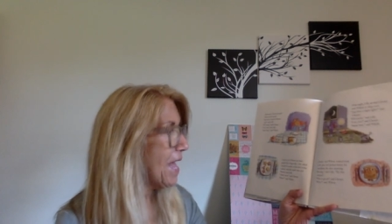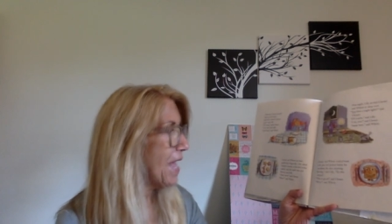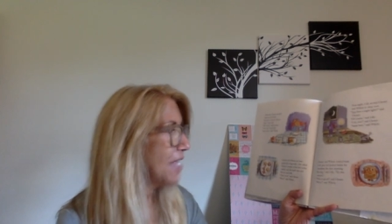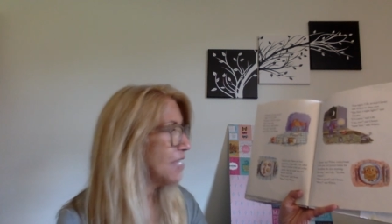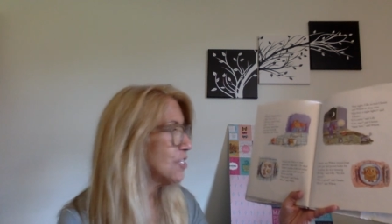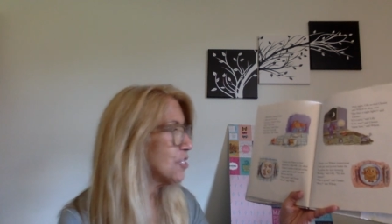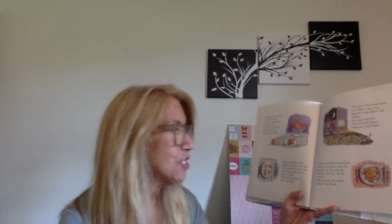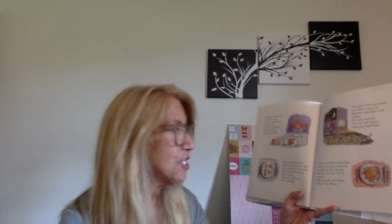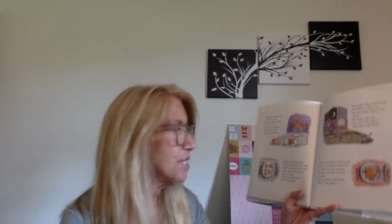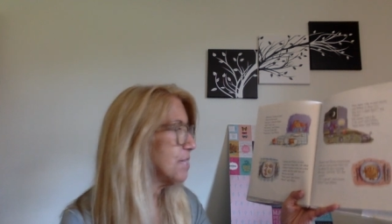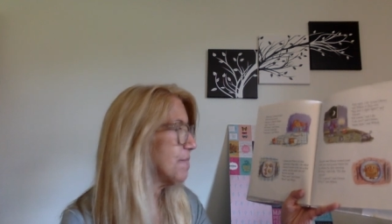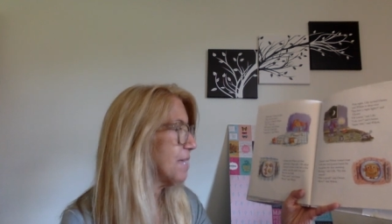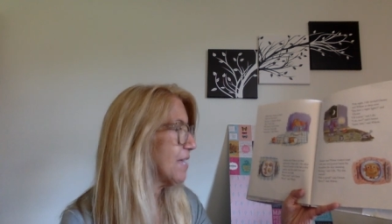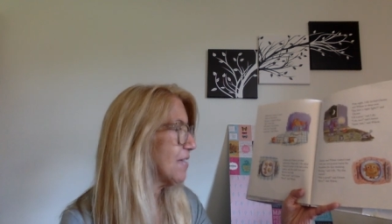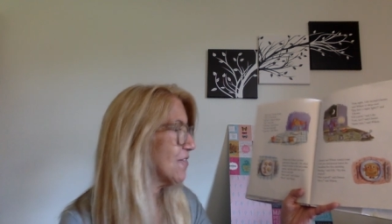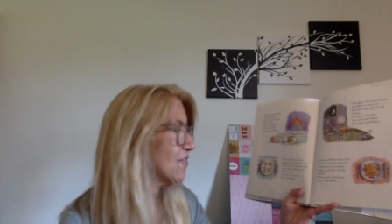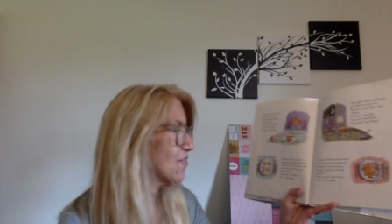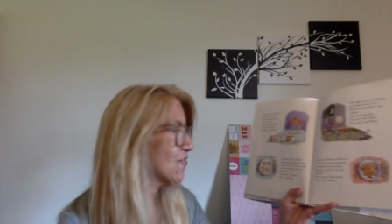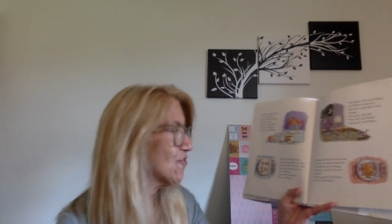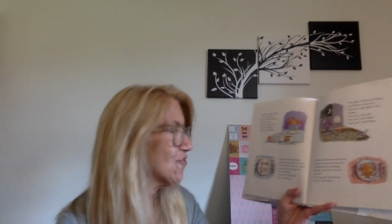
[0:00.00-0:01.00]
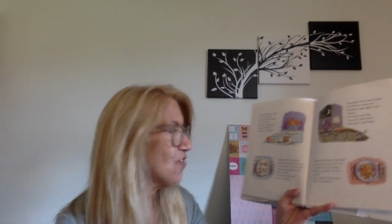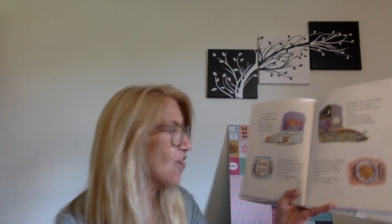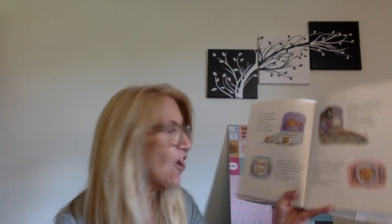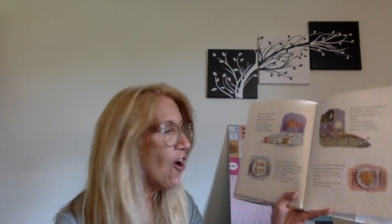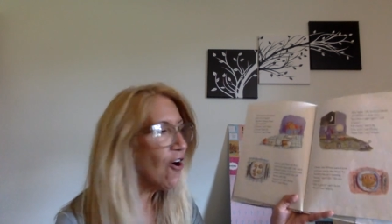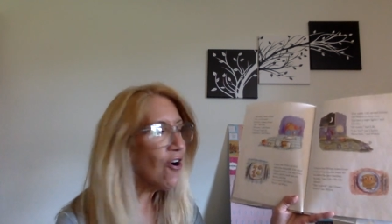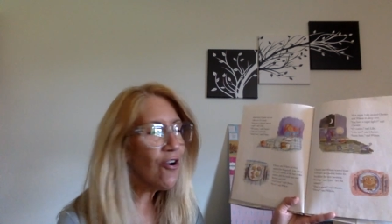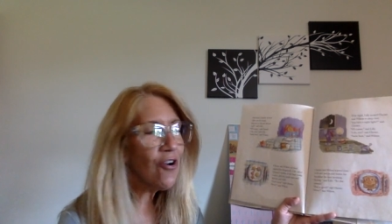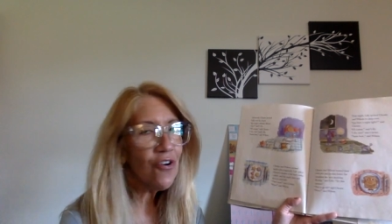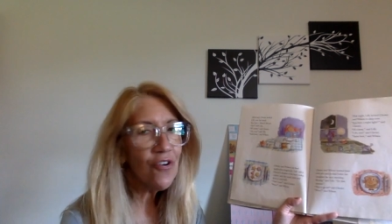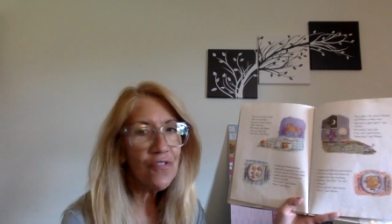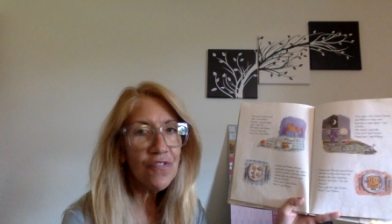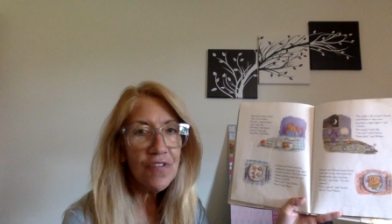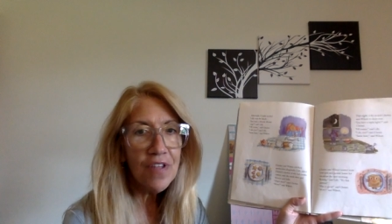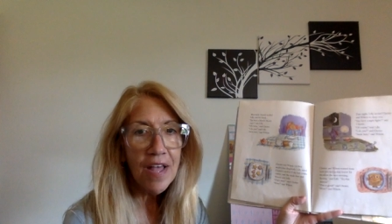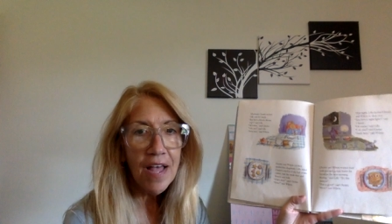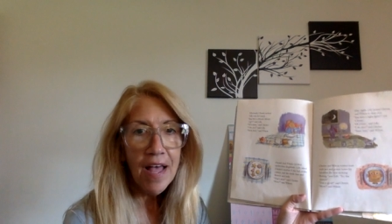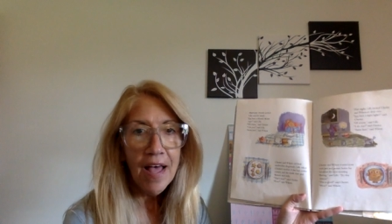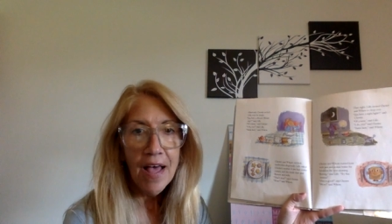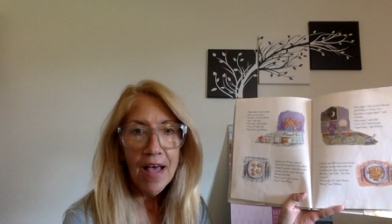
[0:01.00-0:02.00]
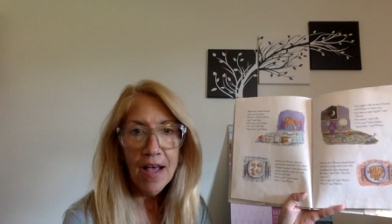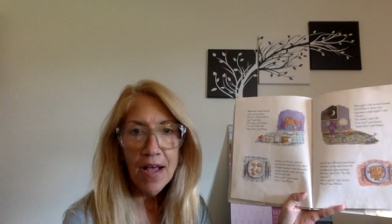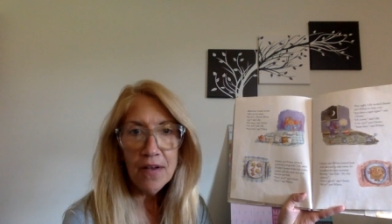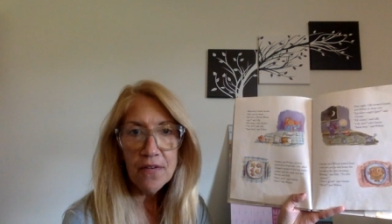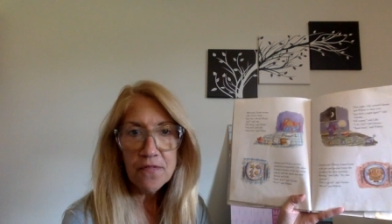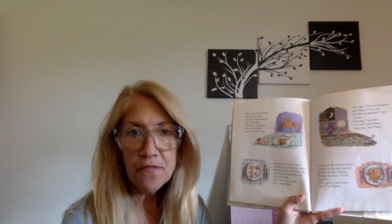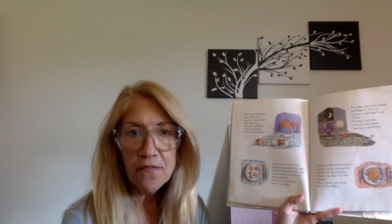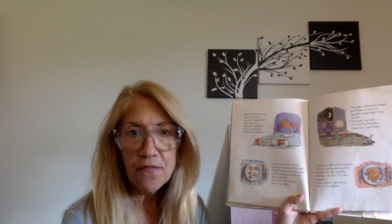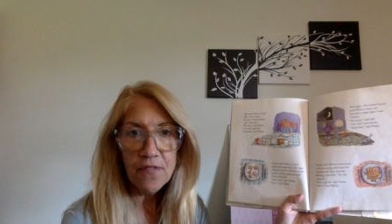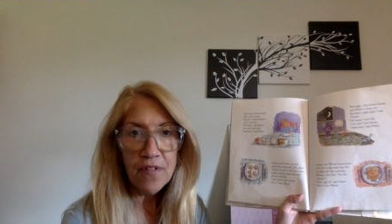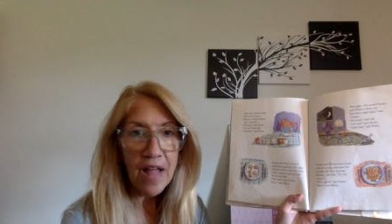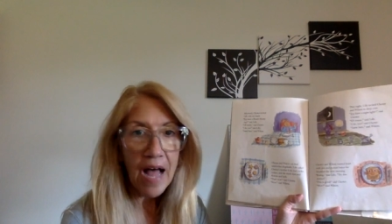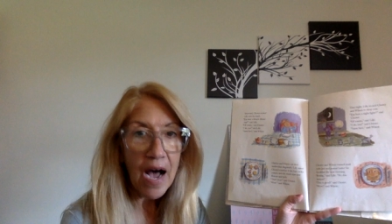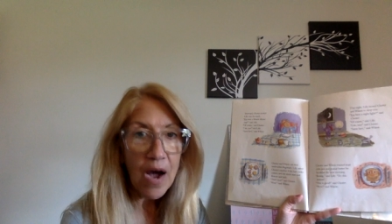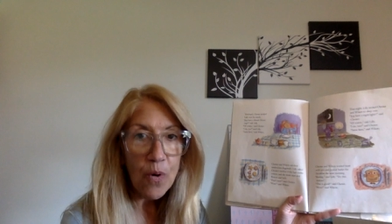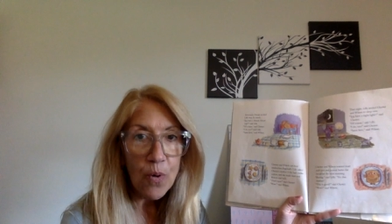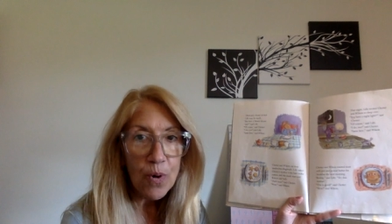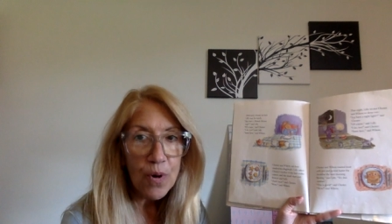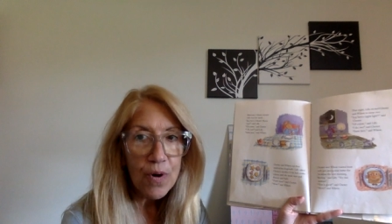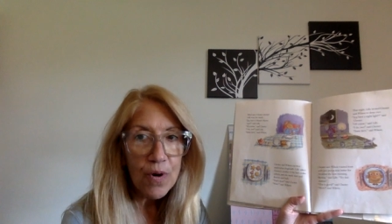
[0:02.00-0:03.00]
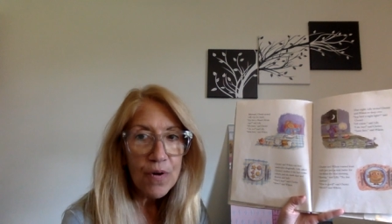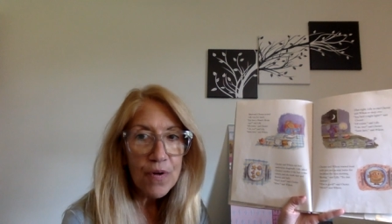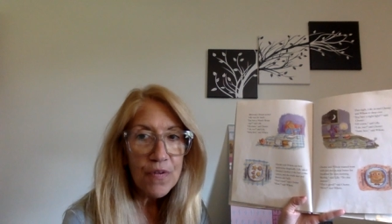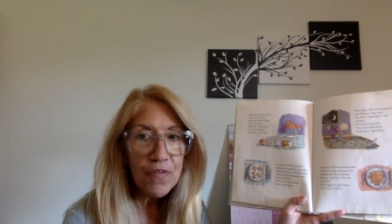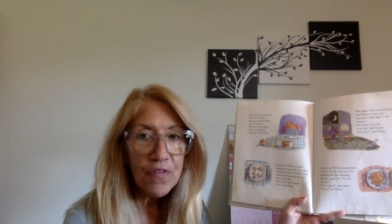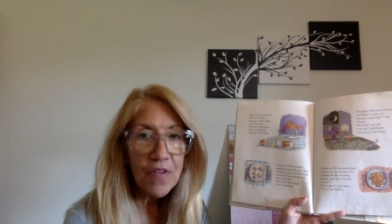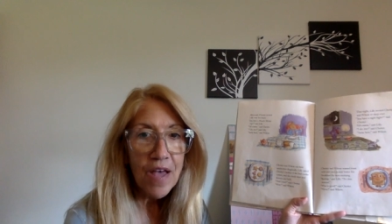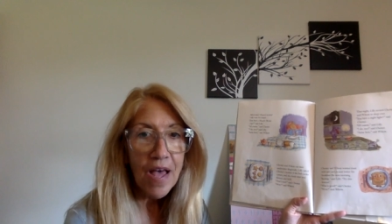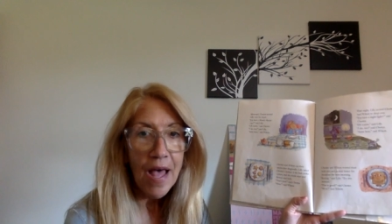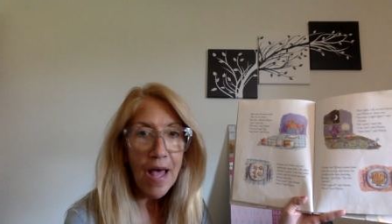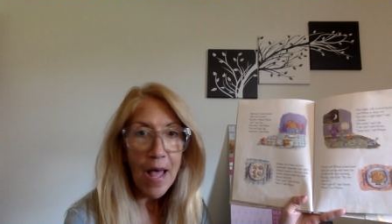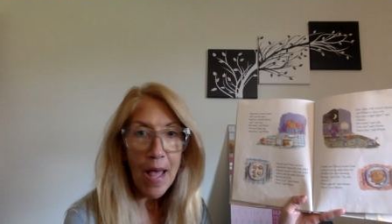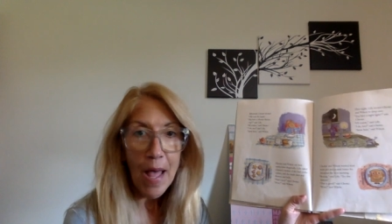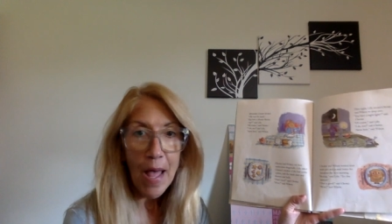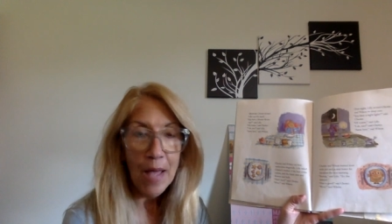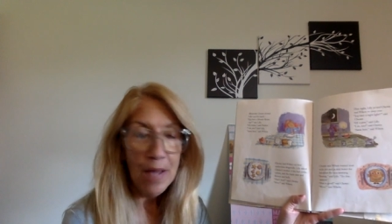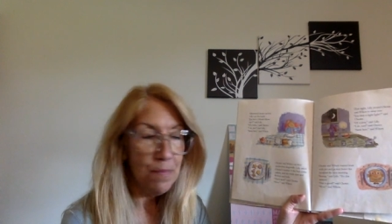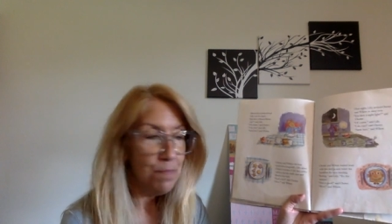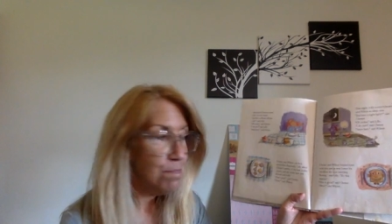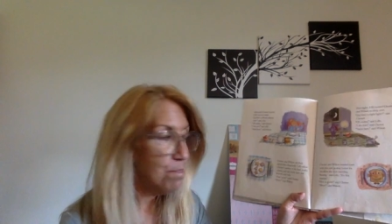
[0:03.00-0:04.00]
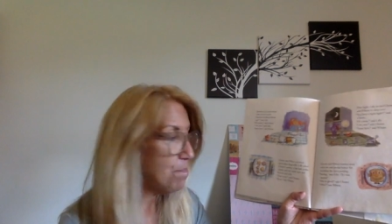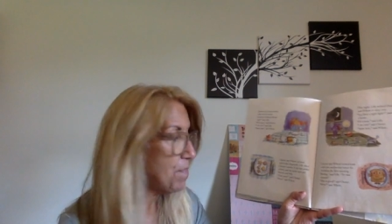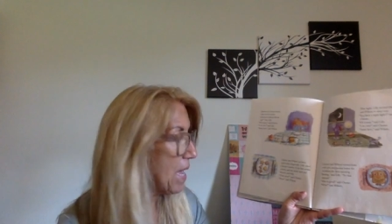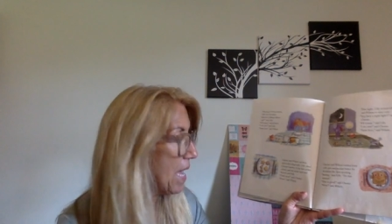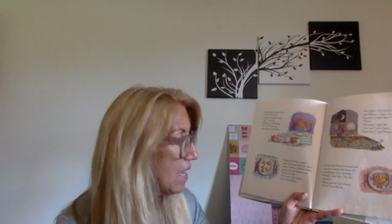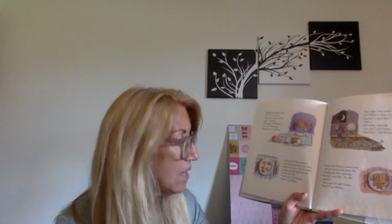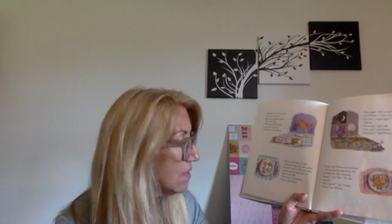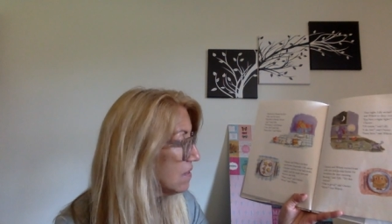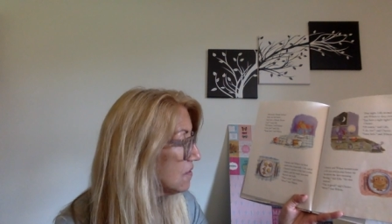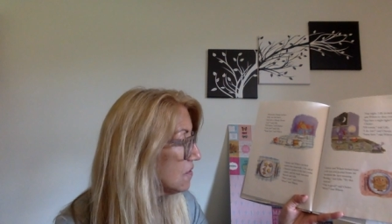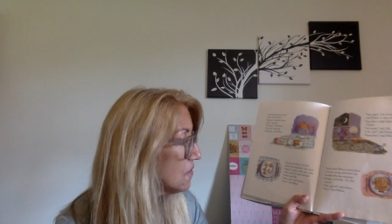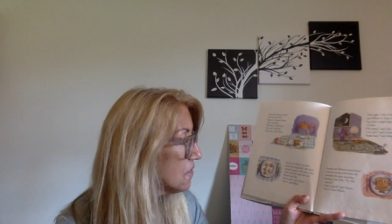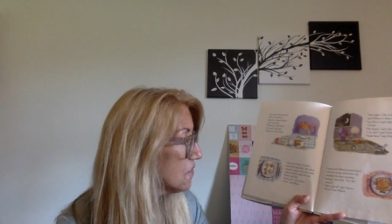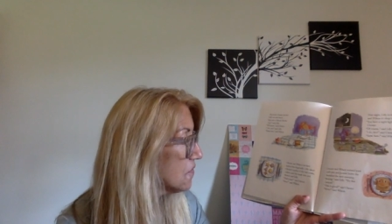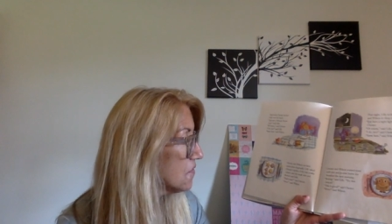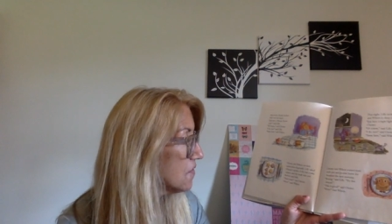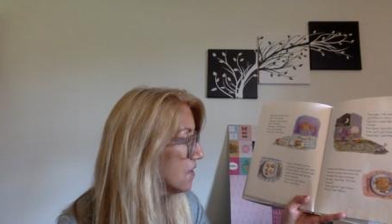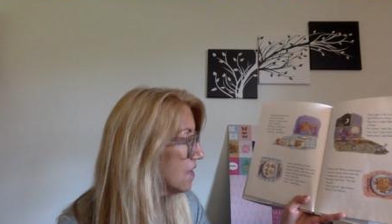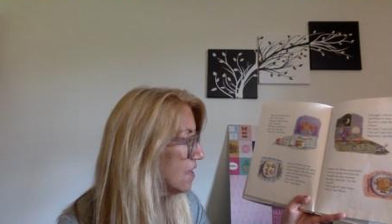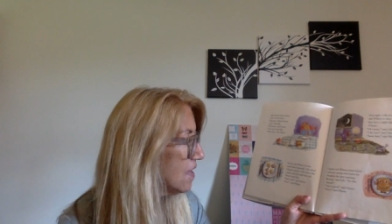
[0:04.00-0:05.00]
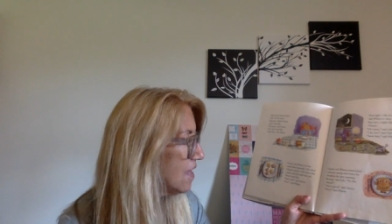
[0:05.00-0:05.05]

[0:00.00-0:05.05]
and she made stars and flowers and bells.